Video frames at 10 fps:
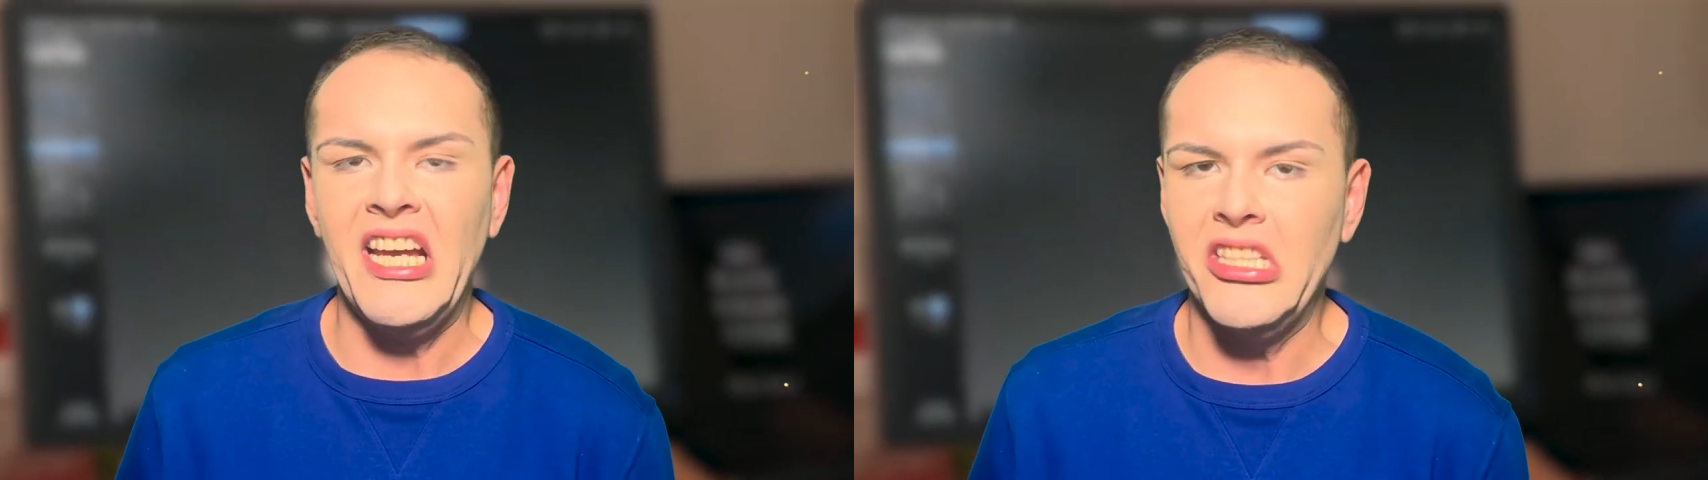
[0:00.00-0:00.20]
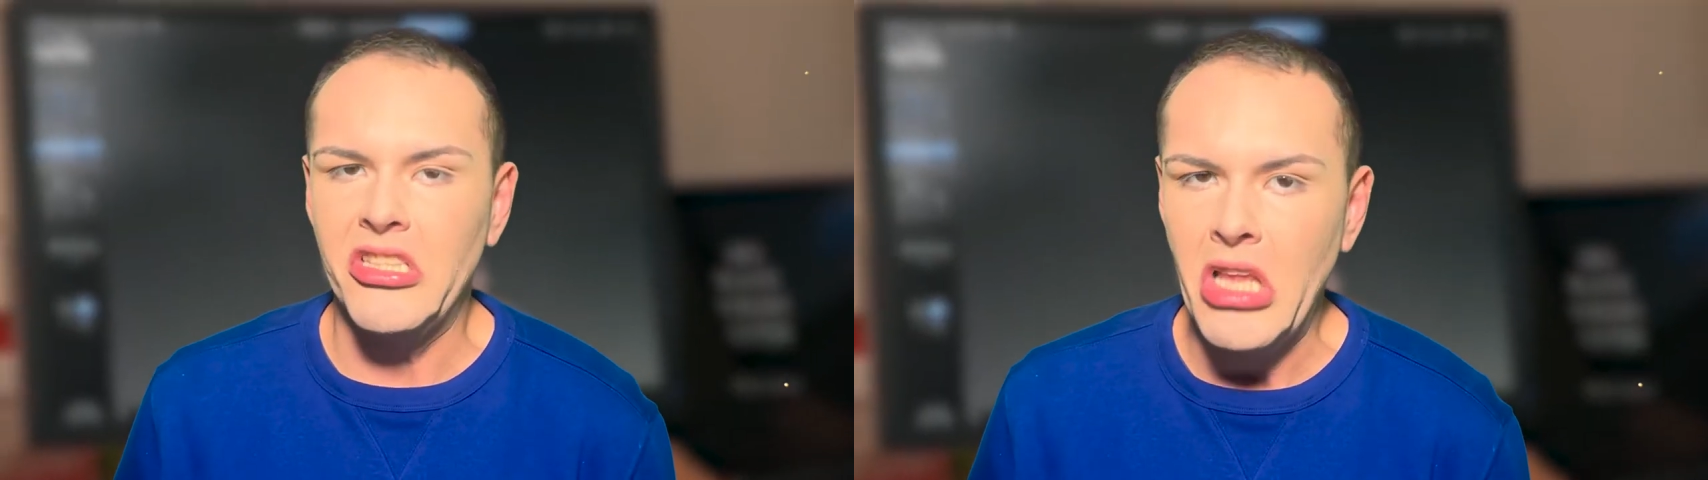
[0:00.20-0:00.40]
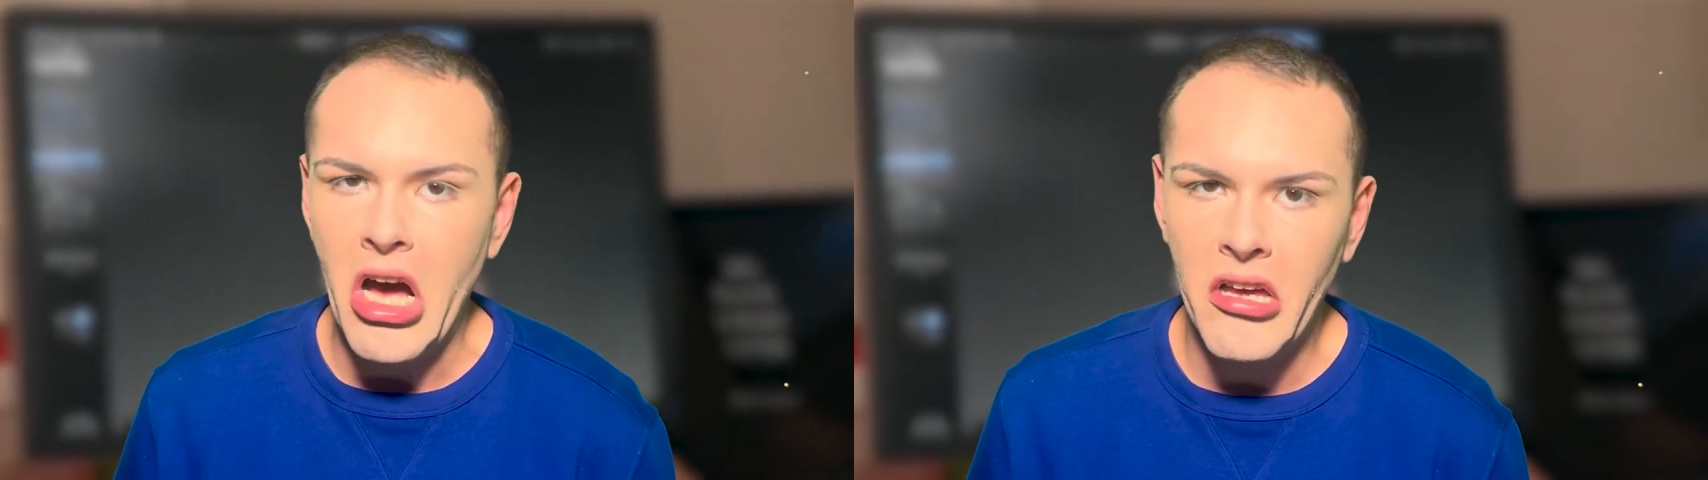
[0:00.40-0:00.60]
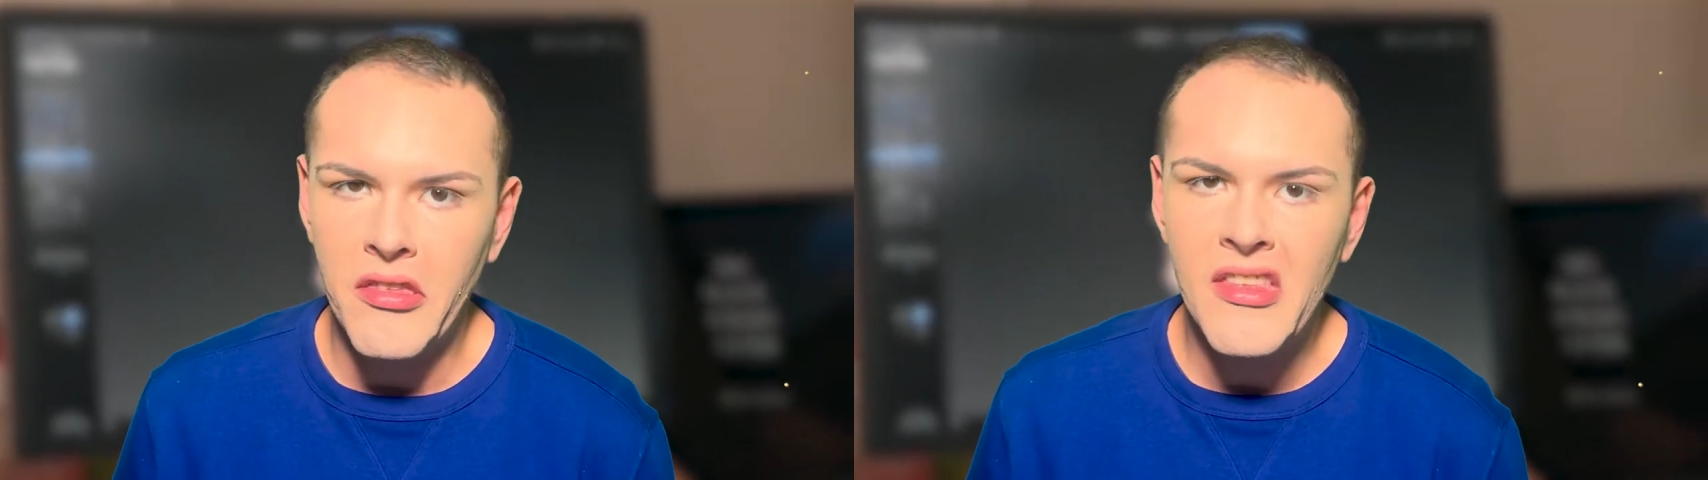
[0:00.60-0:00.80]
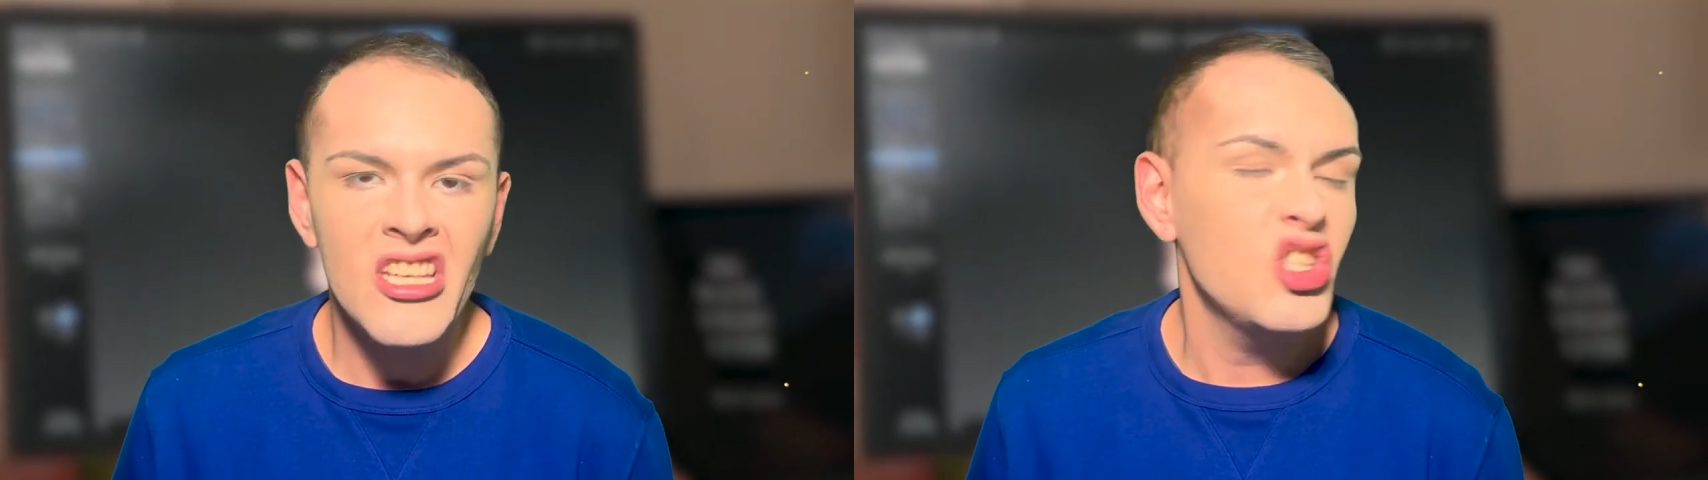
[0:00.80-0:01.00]
sloth.
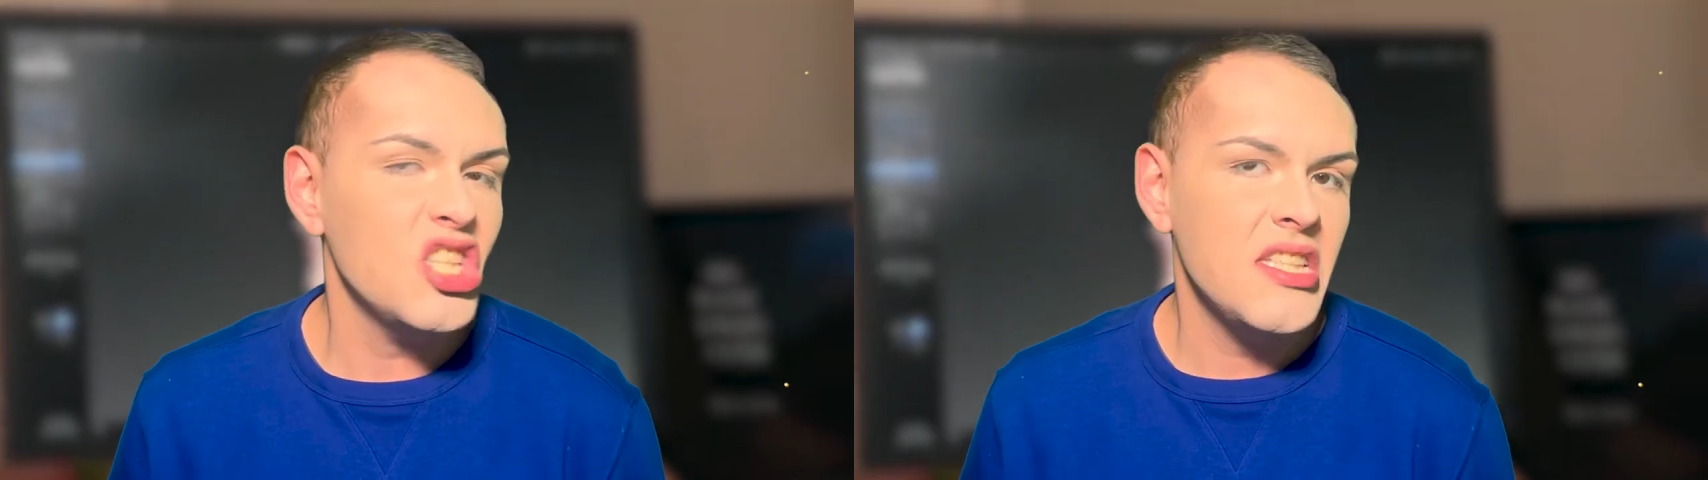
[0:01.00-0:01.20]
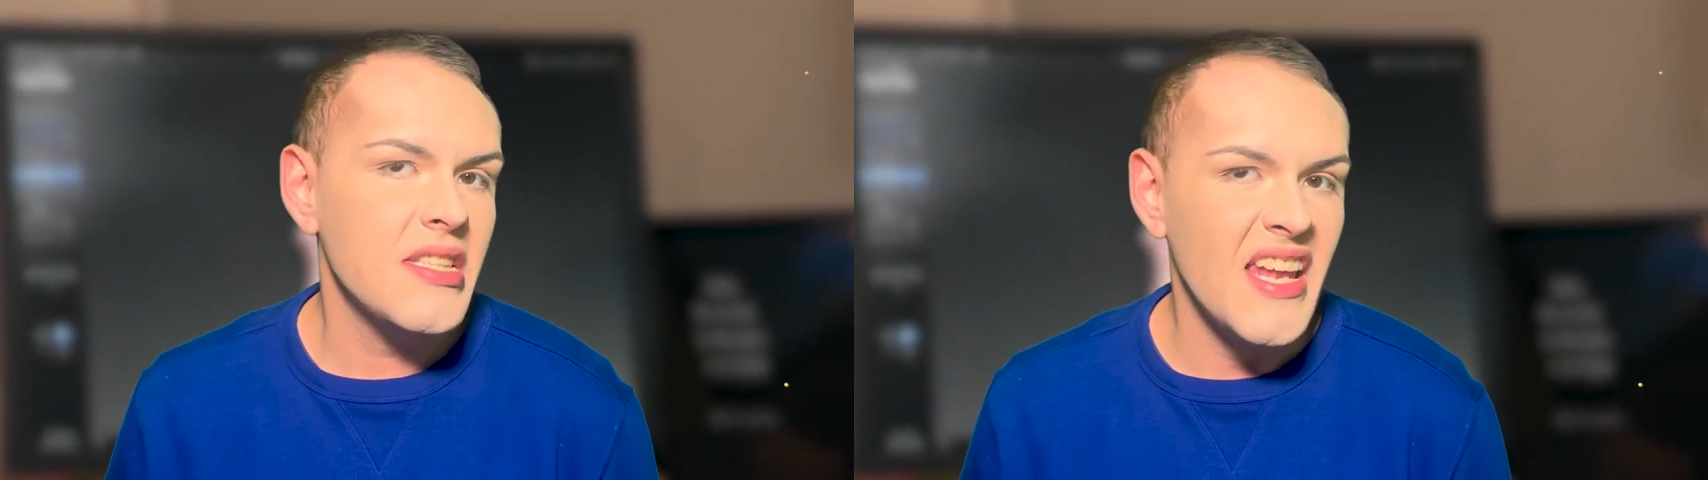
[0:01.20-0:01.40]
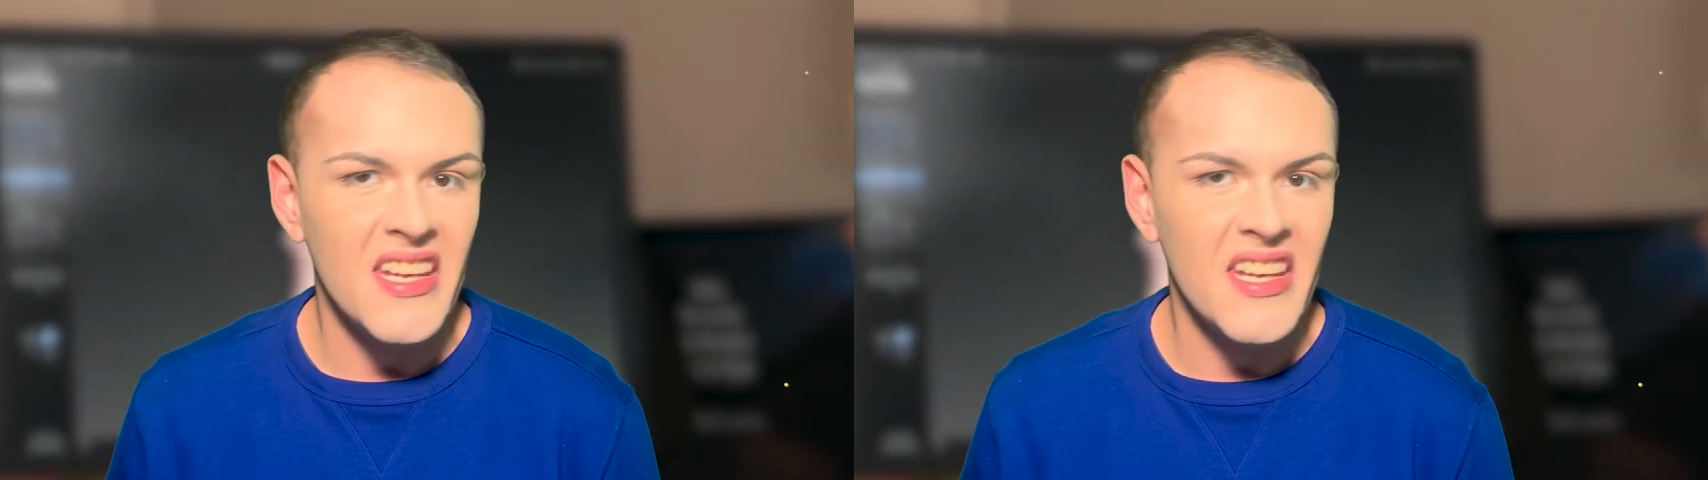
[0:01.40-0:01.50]
She said